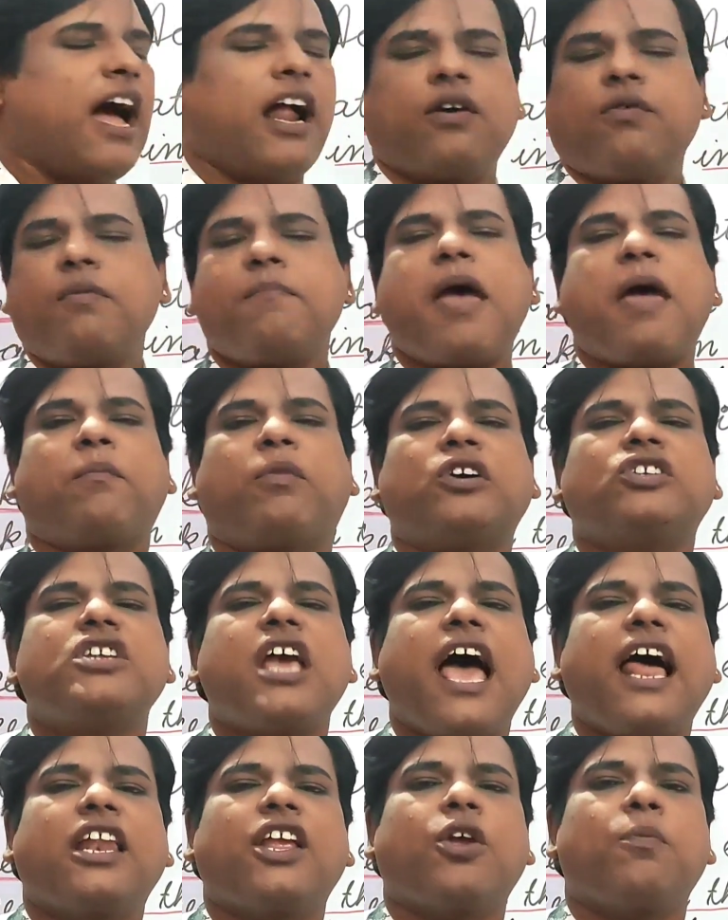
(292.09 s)
And remember
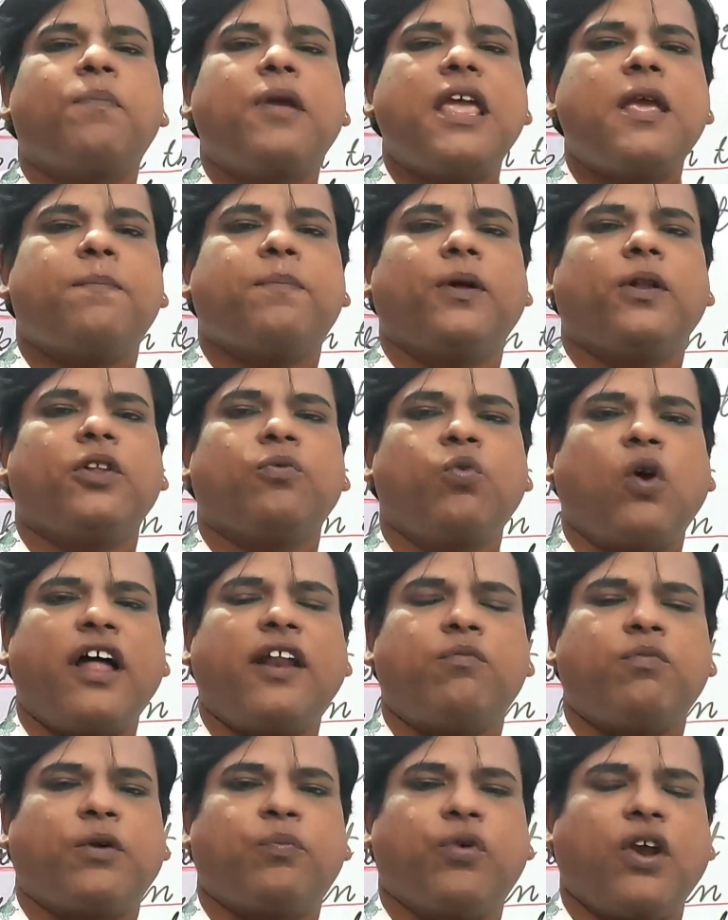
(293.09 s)
telling you people in
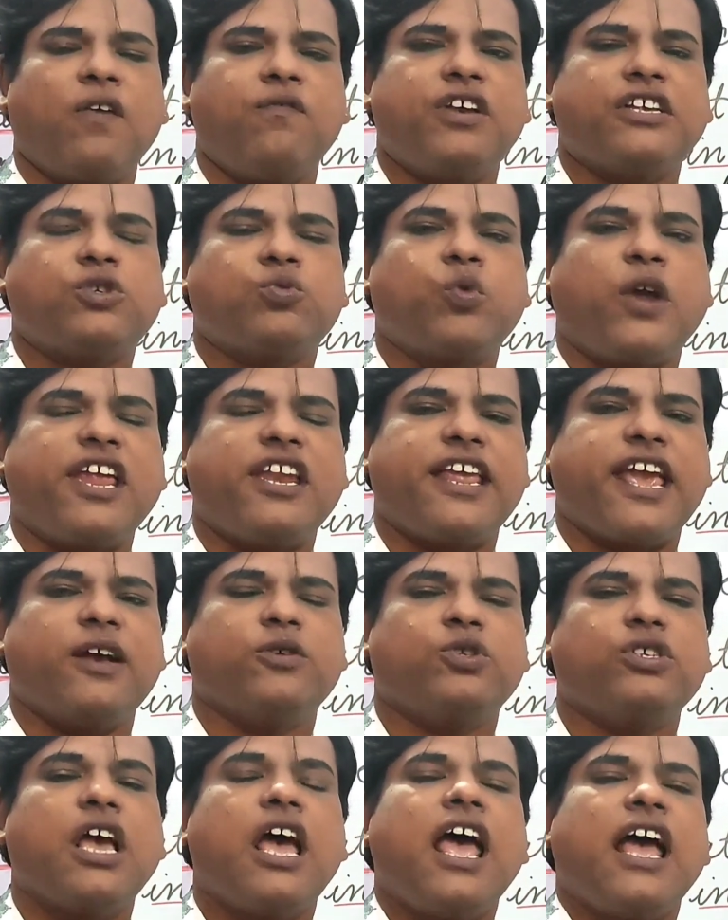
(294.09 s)
one of my previous
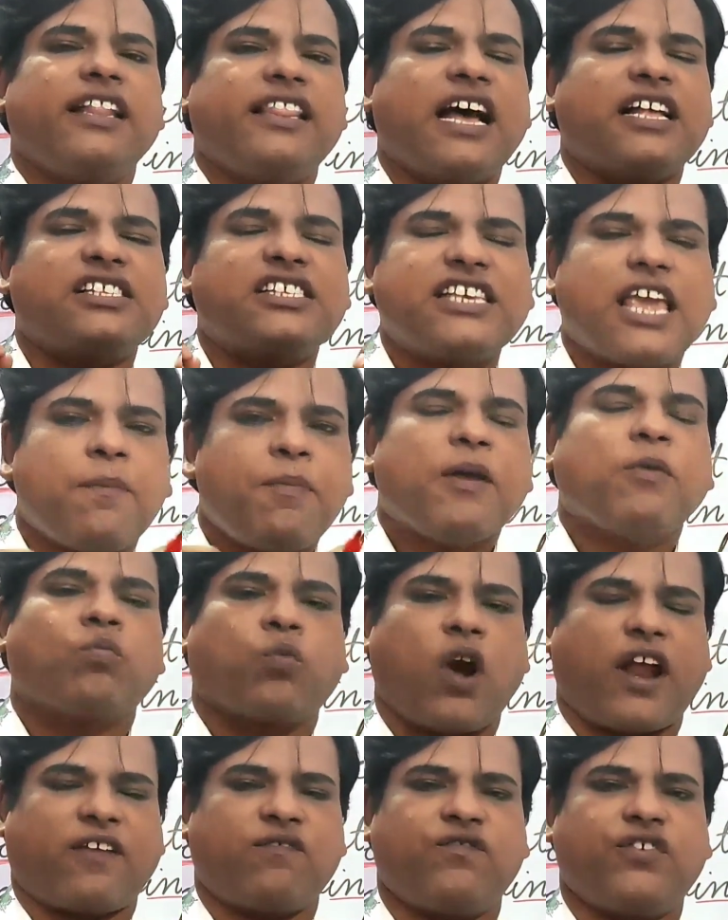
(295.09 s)
videos that
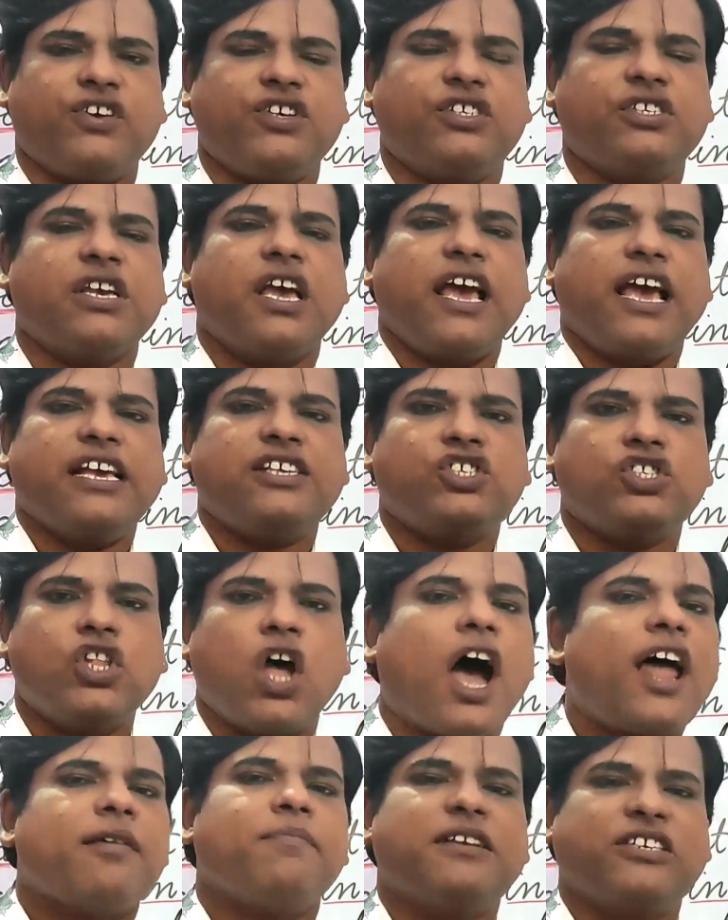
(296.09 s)
skipping breakfast is
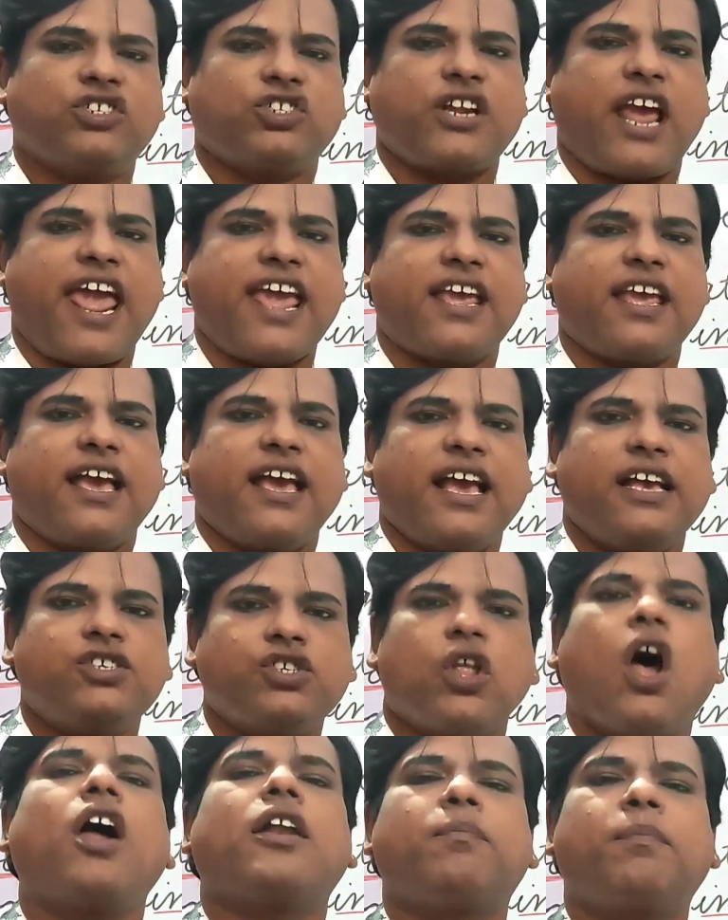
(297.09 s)
not a mistake,
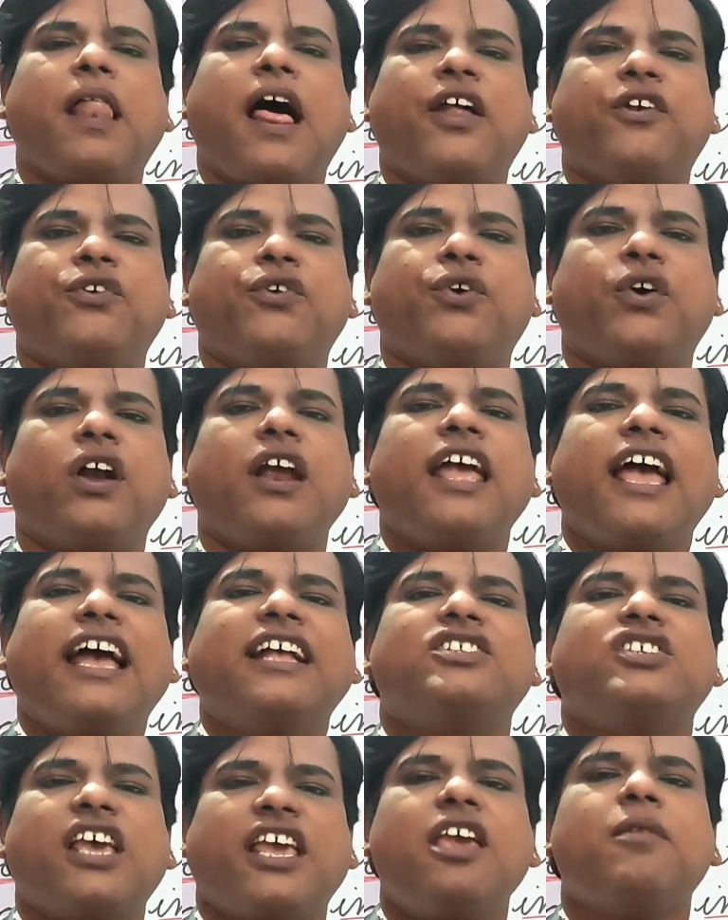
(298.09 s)
is not a blunder,
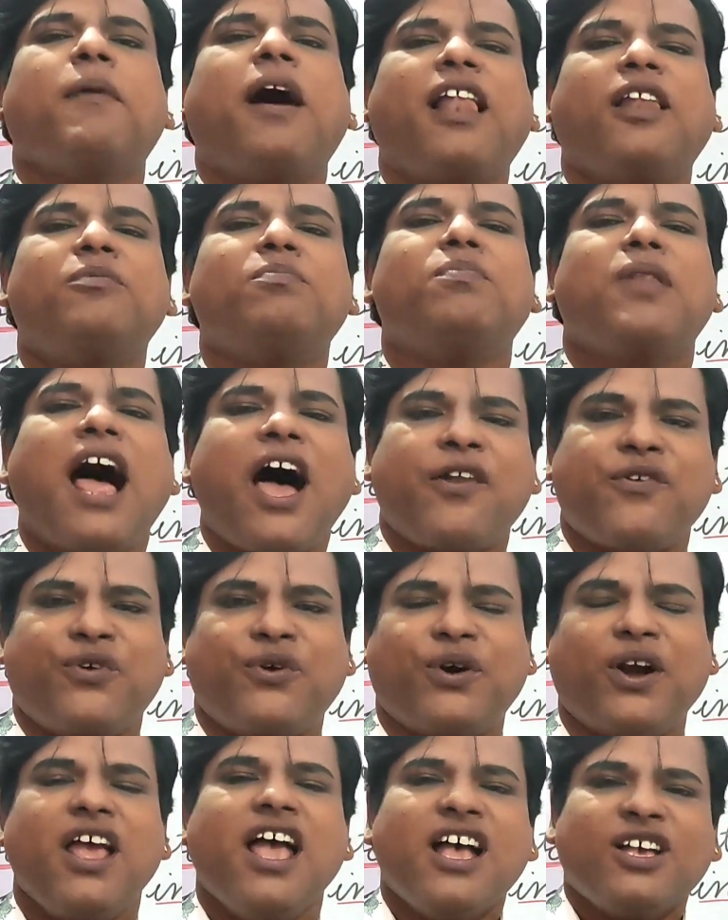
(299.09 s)
it's a Himalayan
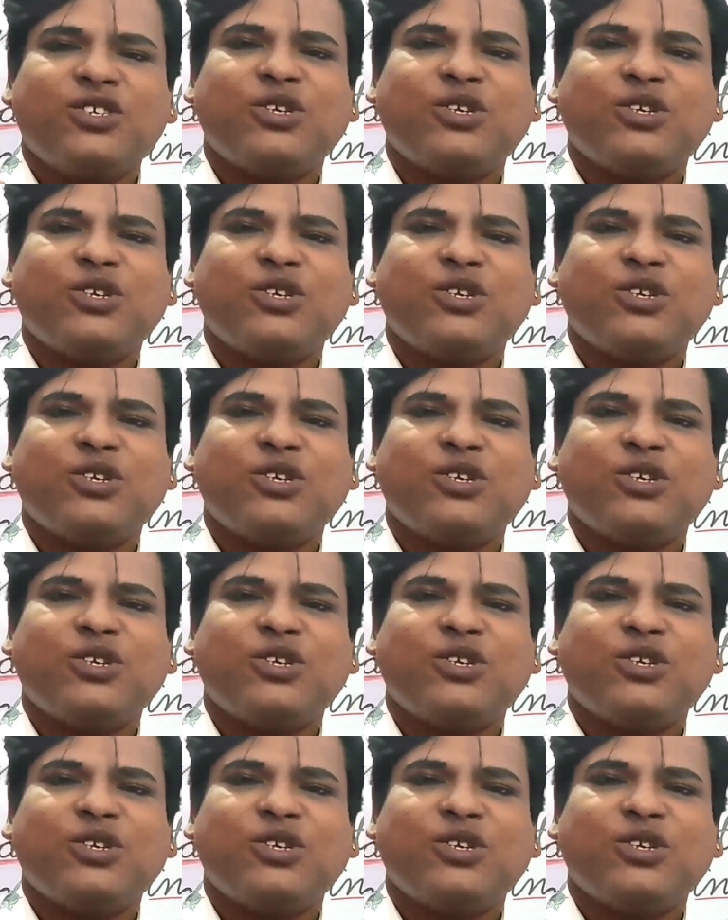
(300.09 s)
blunder.